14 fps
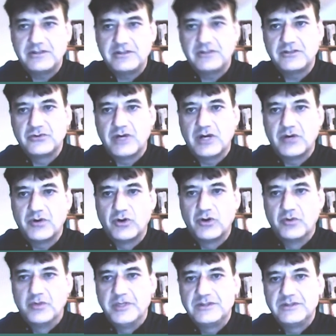to our home
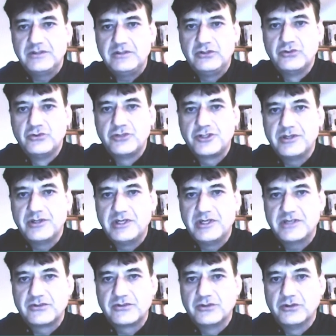institution in
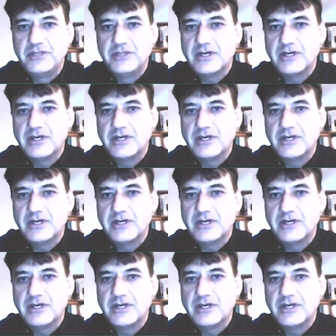Estonia,